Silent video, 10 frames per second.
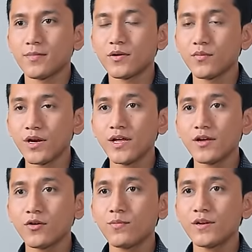But when
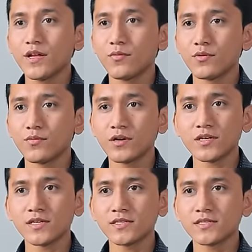I opened our work
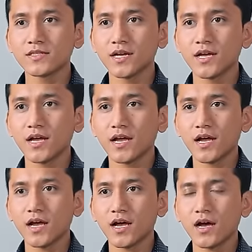list,
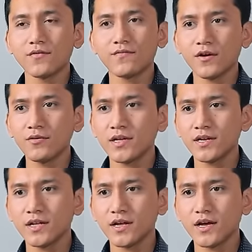I found
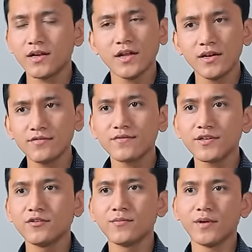that another
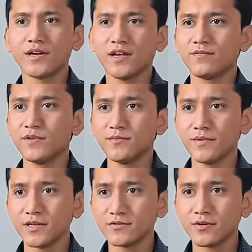video might have been
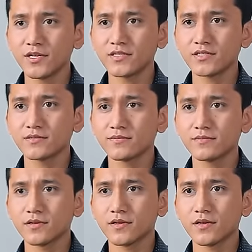made twice.
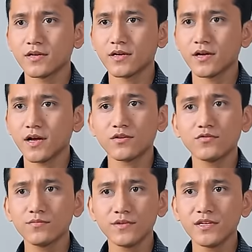I
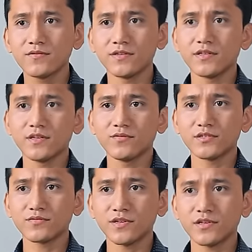couldn't believe it was
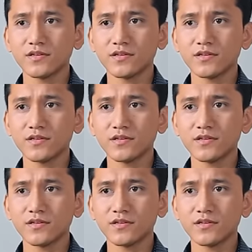real.